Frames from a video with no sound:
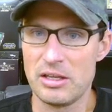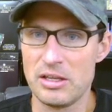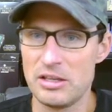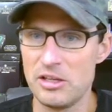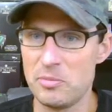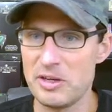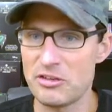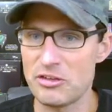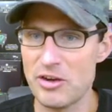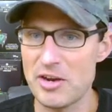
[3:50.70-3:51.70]
This
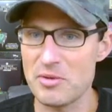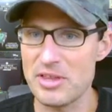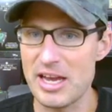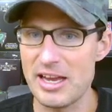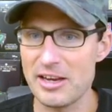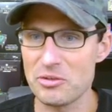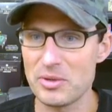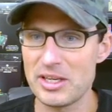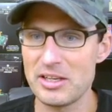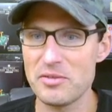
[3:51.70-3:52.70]
picture is great with that
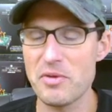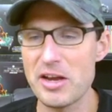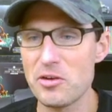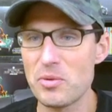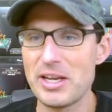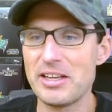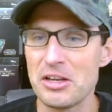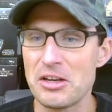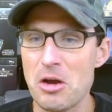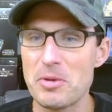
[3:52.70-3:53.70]
X-Wing fighter wing
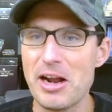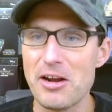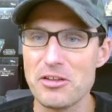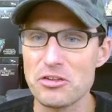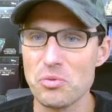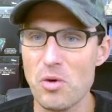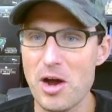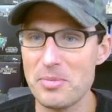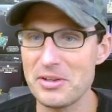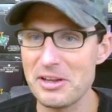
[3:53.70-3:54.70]
coming out of the
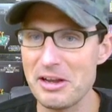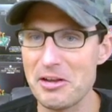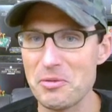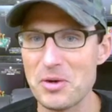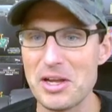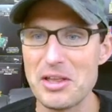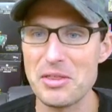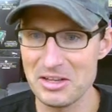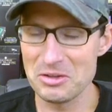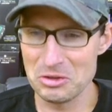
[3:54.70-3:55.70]
swamp, and
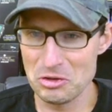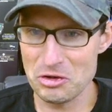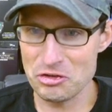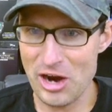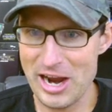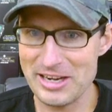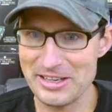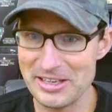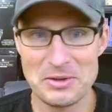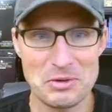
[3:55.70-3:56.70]
with Luke trying
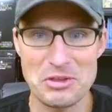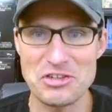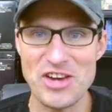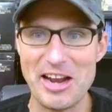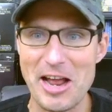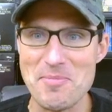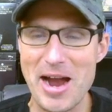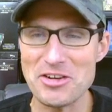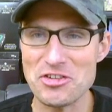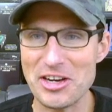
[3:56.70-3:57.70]
to do the Jedi
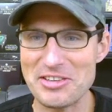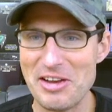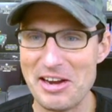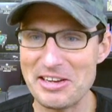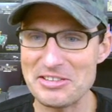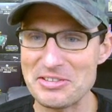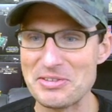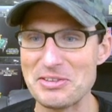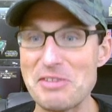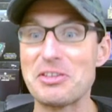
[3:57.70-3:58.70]
mind tricks on it
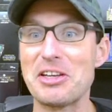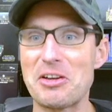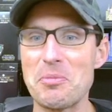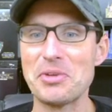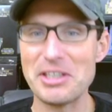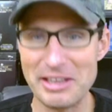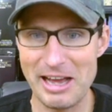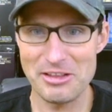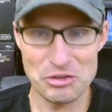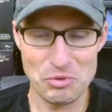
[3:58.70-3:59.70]
to lift it completely
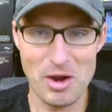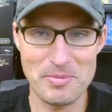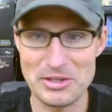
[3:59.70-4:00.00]
out of the swamp that